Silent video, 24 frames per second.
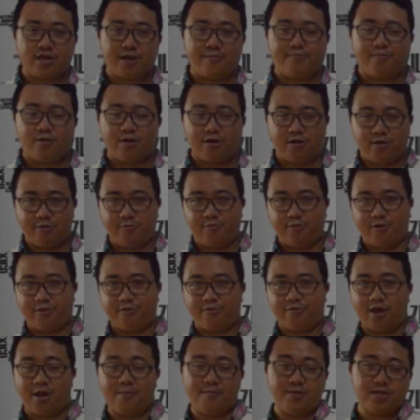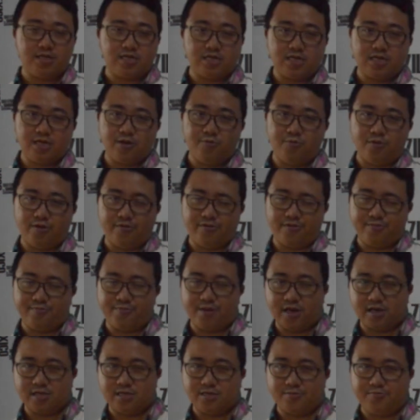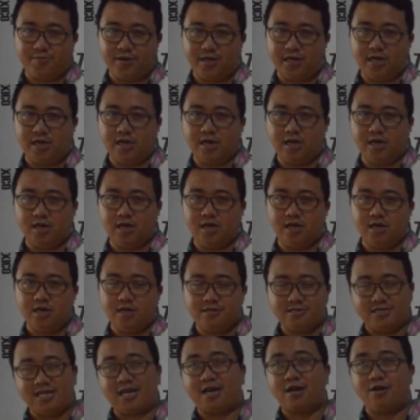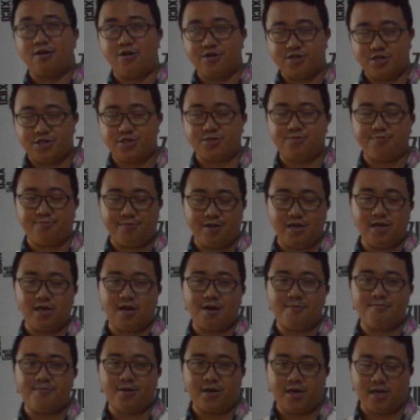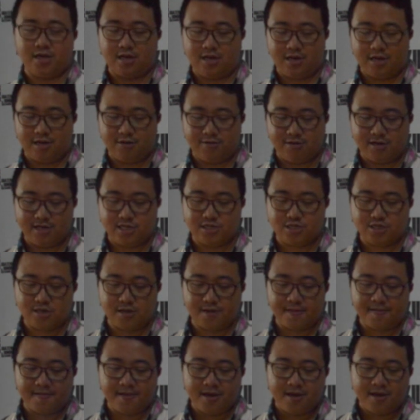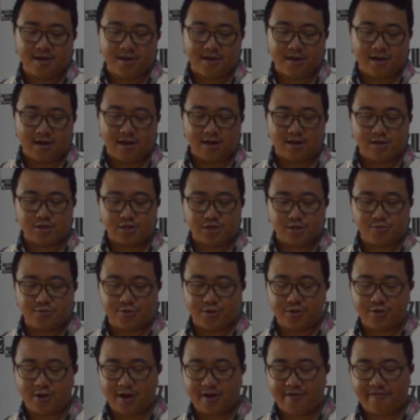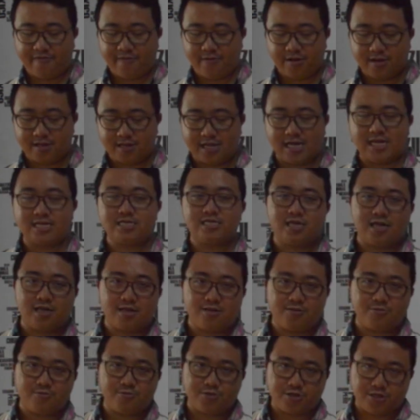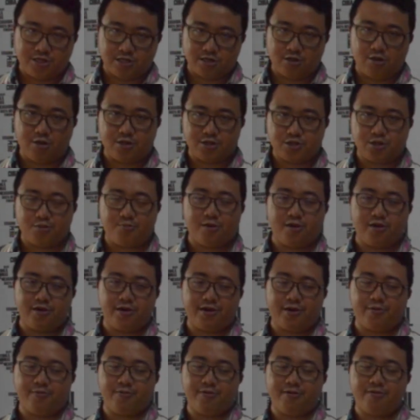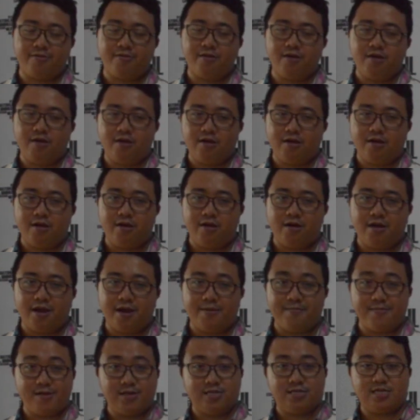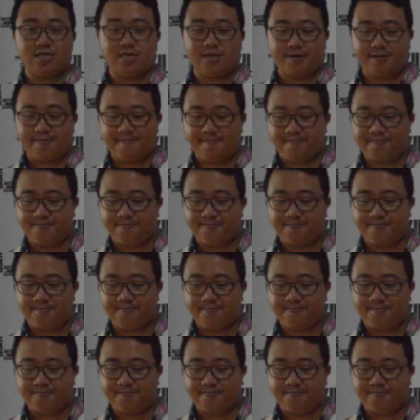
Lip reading: they partner with MSA, one of the biggest second largest media company in Indonesia. And also you have Tencent, which is also partnering with MNC.